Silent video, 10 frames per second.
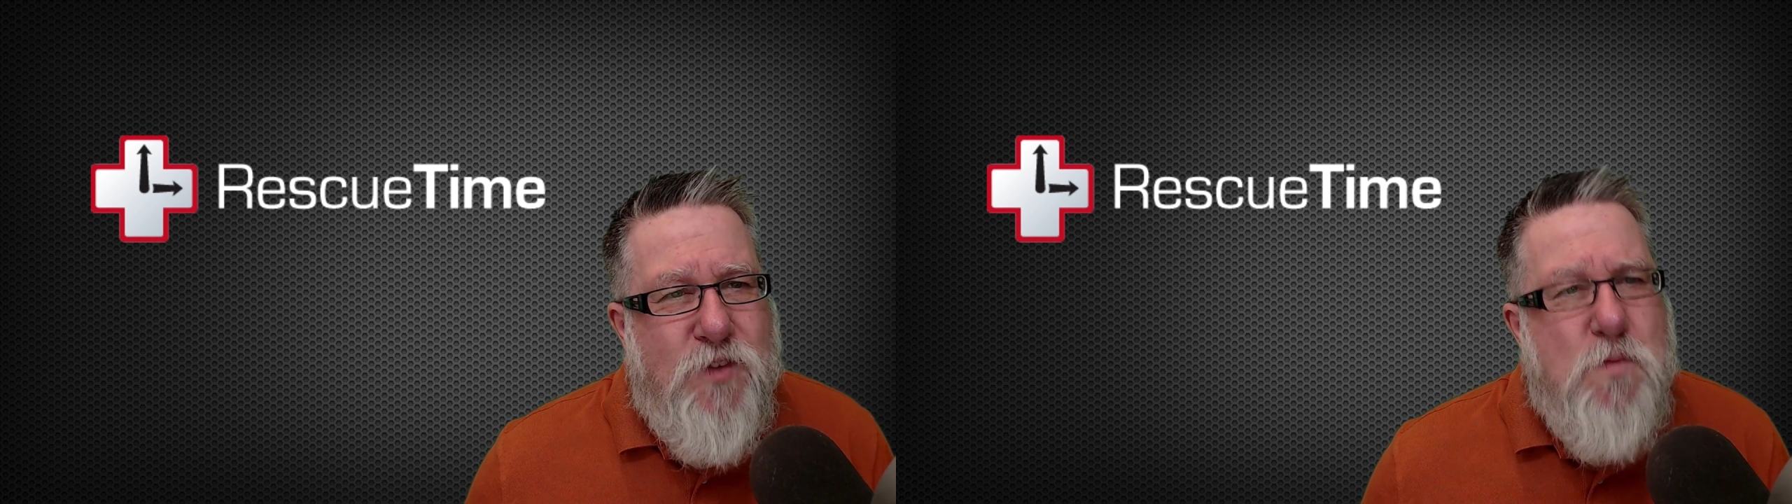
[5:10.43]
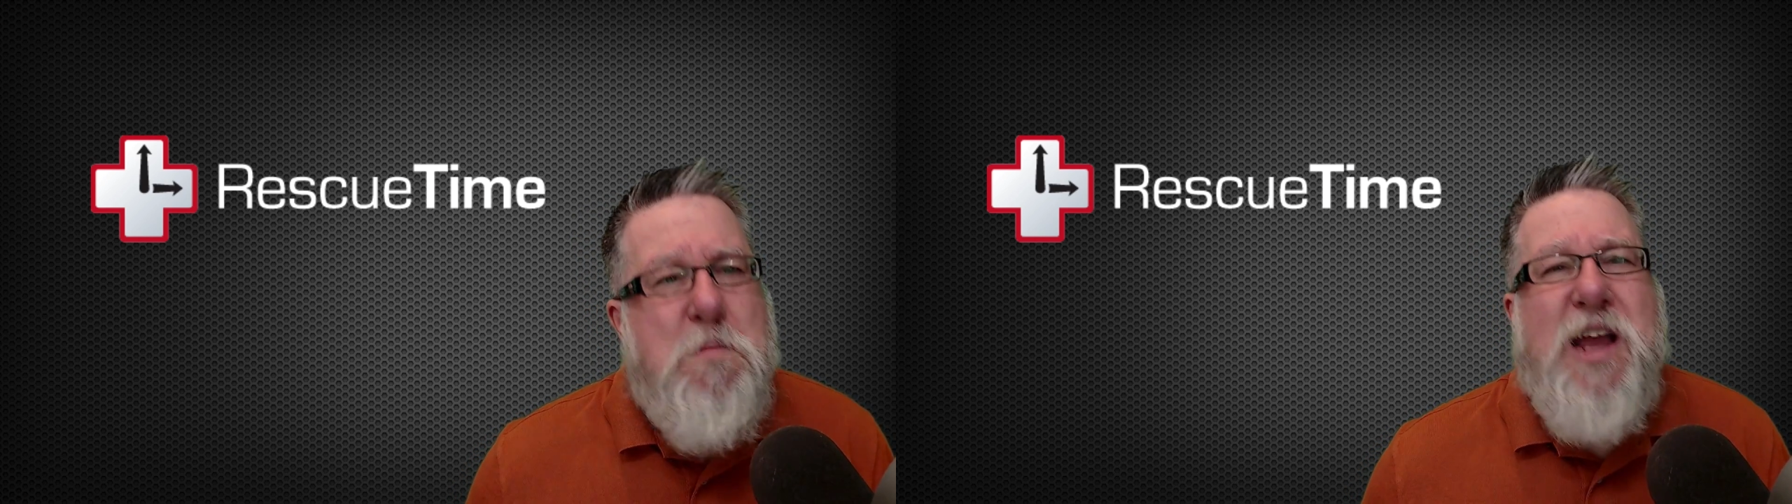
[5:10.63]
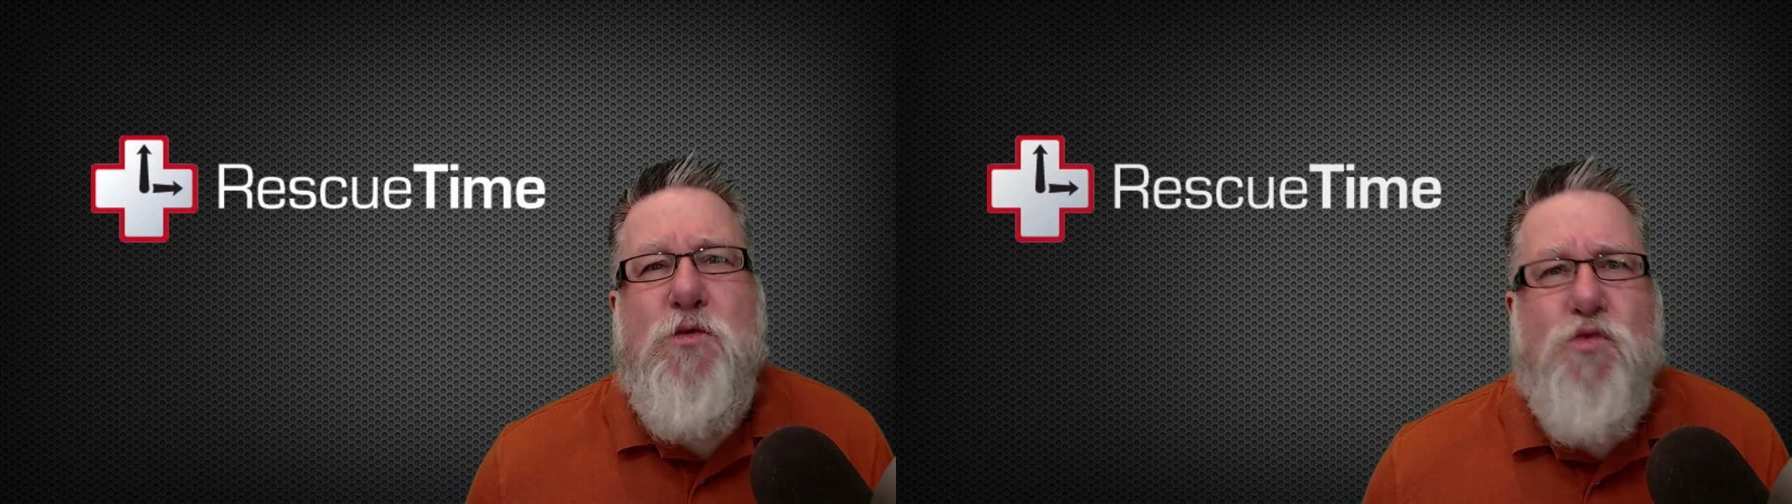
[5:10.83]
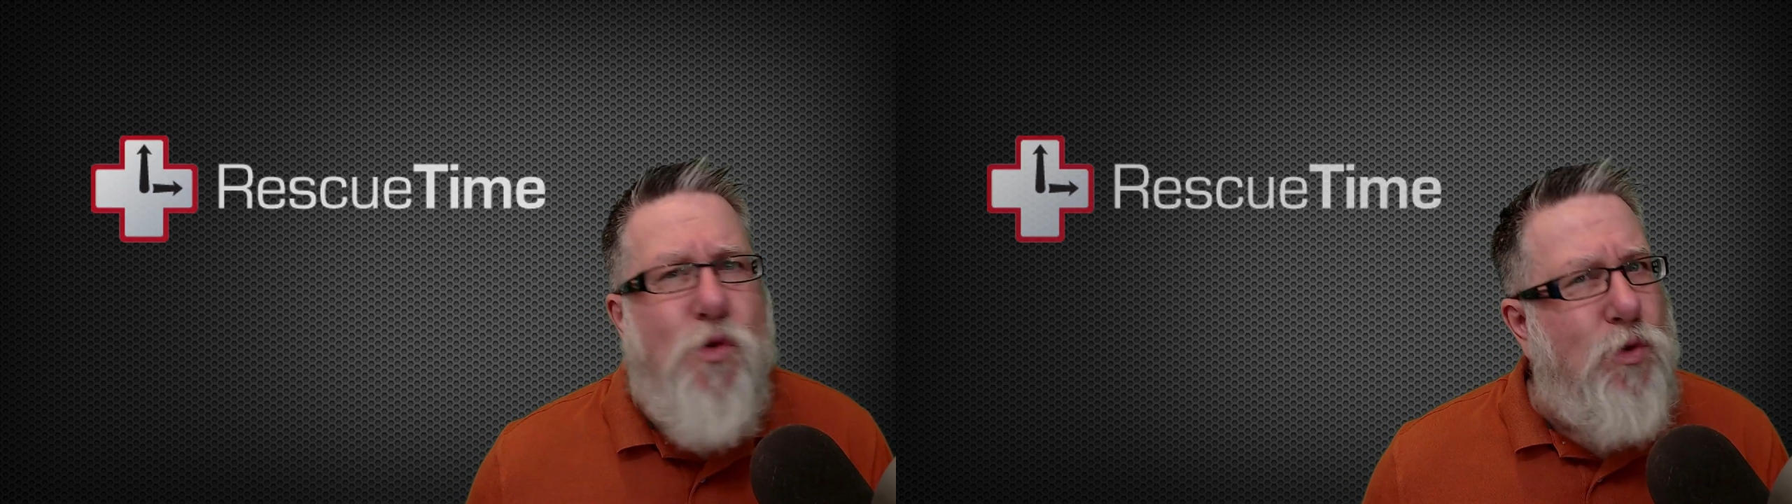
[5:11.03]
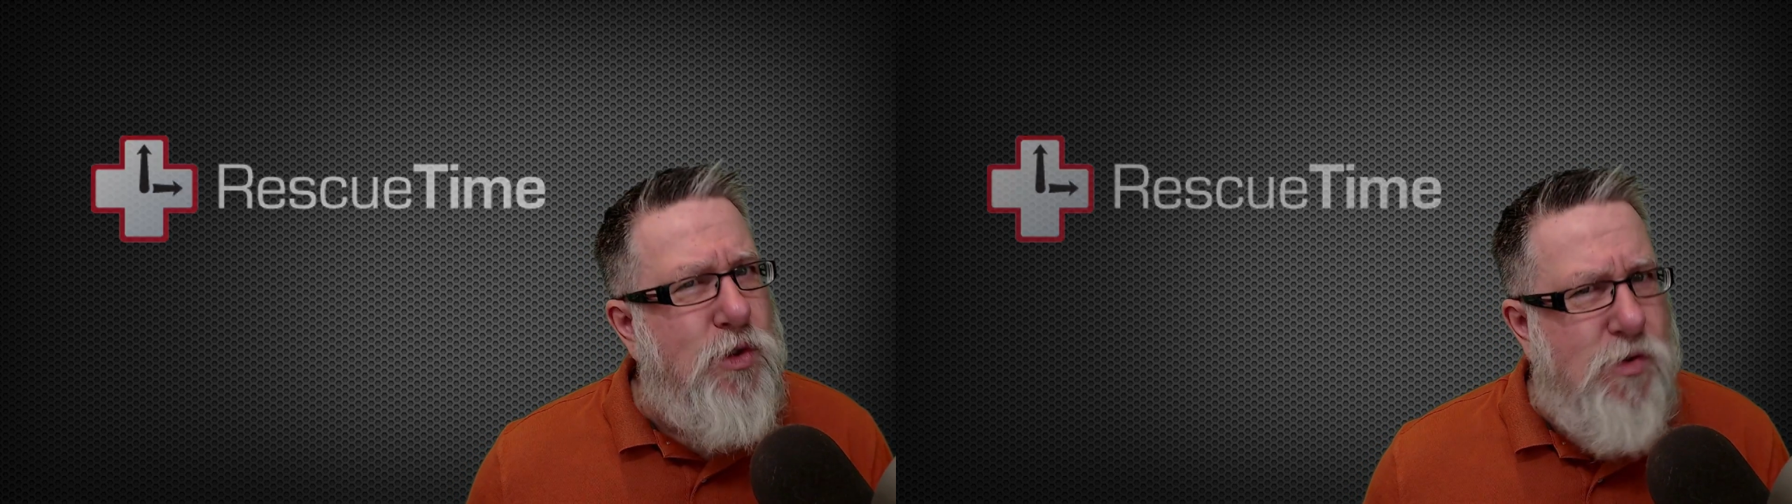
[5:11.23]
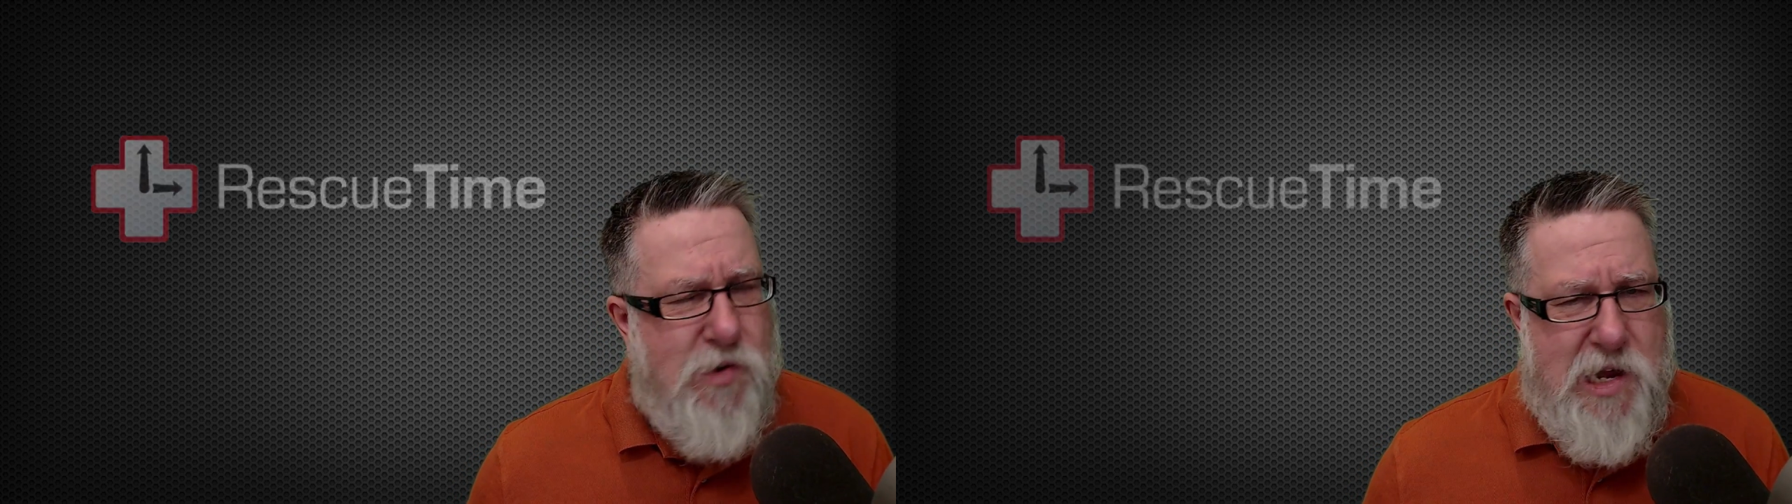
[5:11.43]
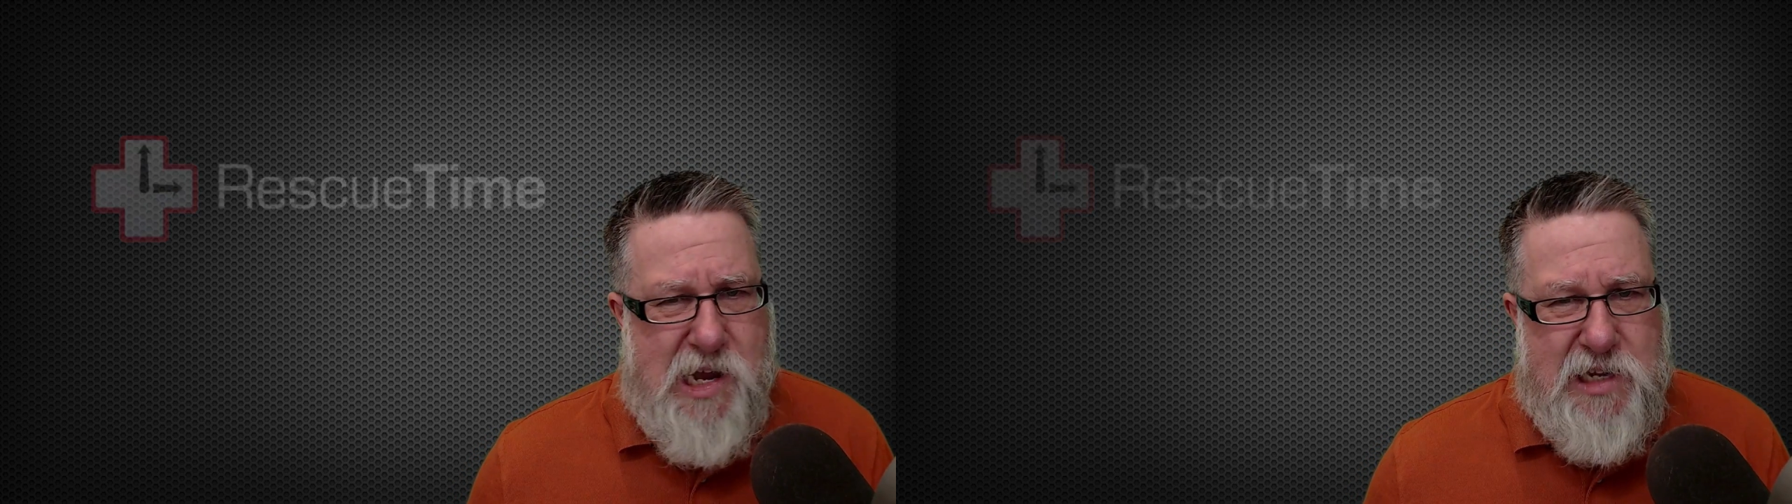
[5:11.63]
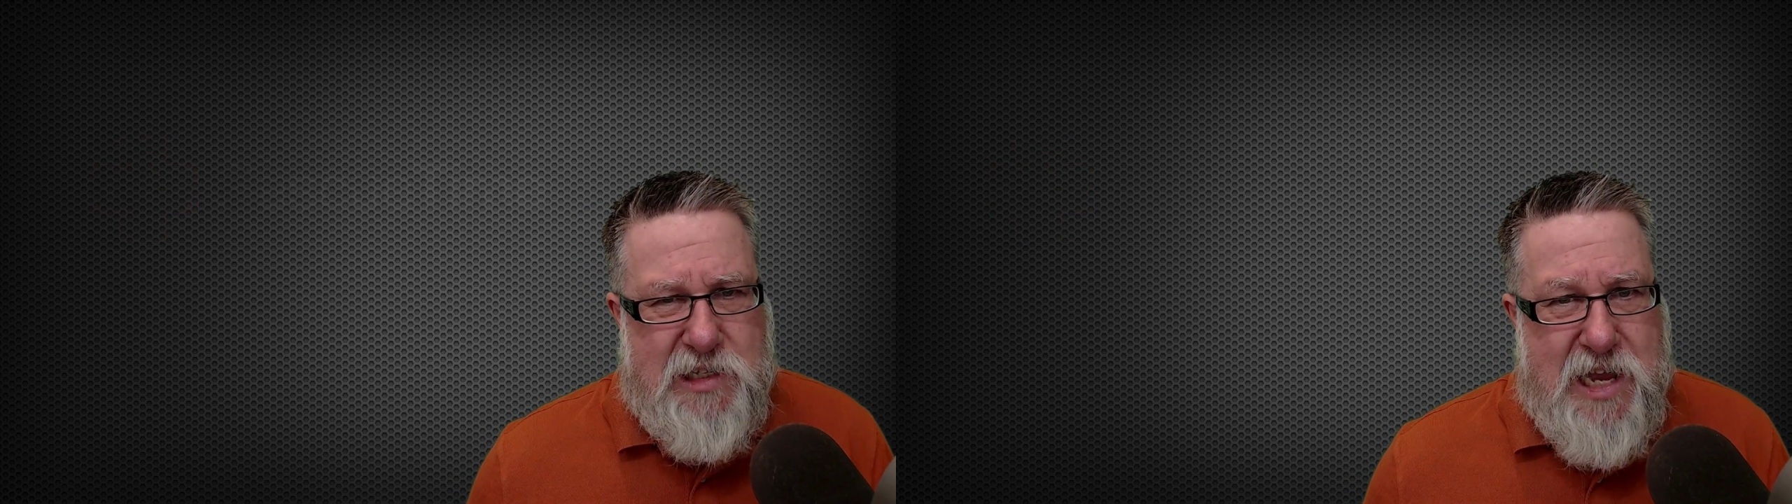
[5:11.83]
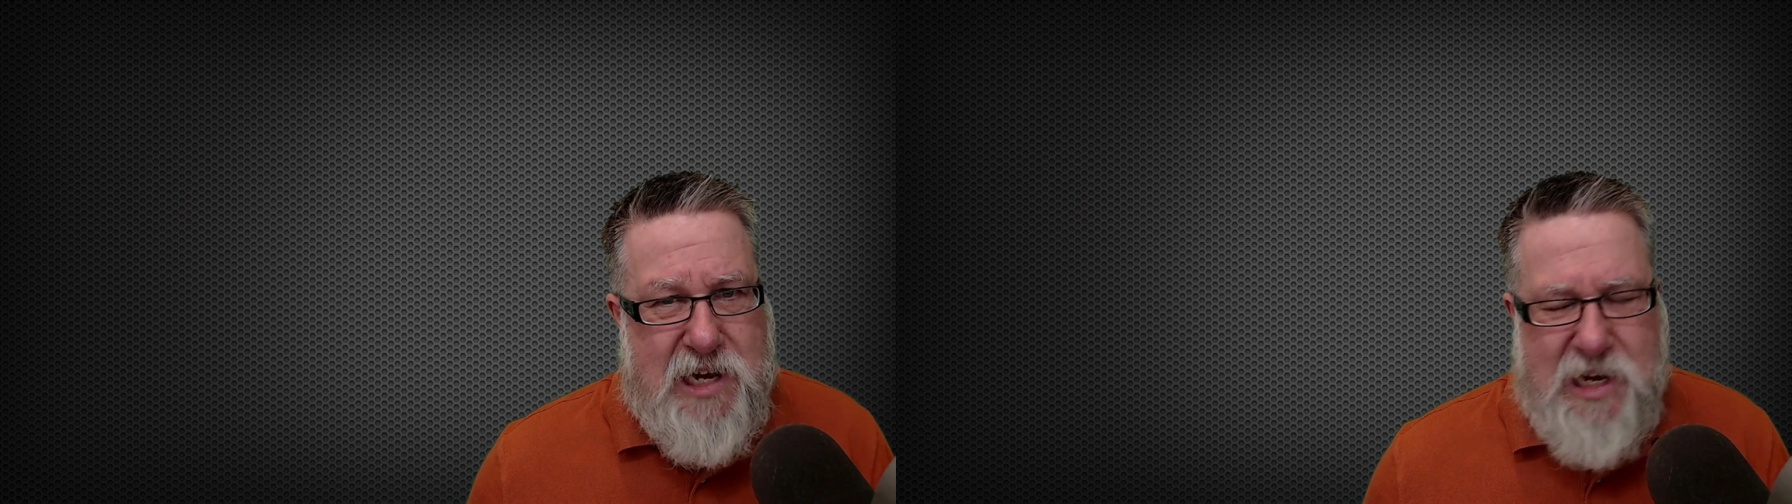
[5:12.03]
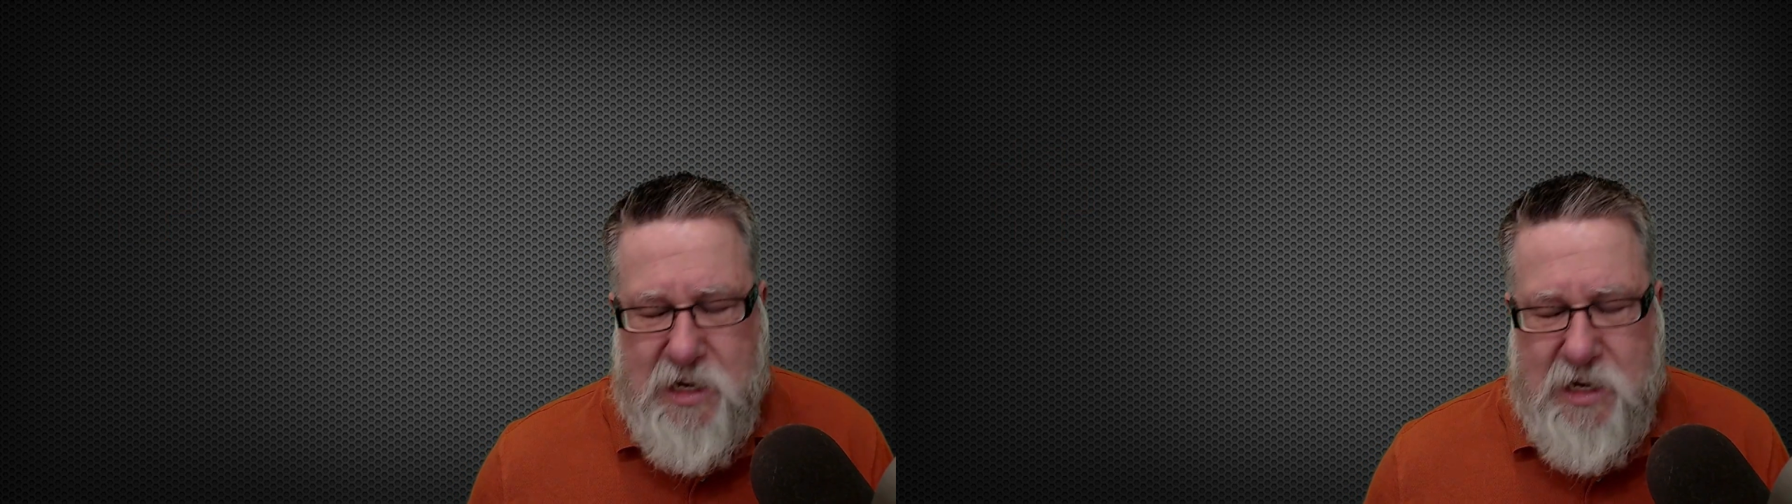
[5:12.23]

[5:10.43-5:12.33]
of you might roll your eyes at.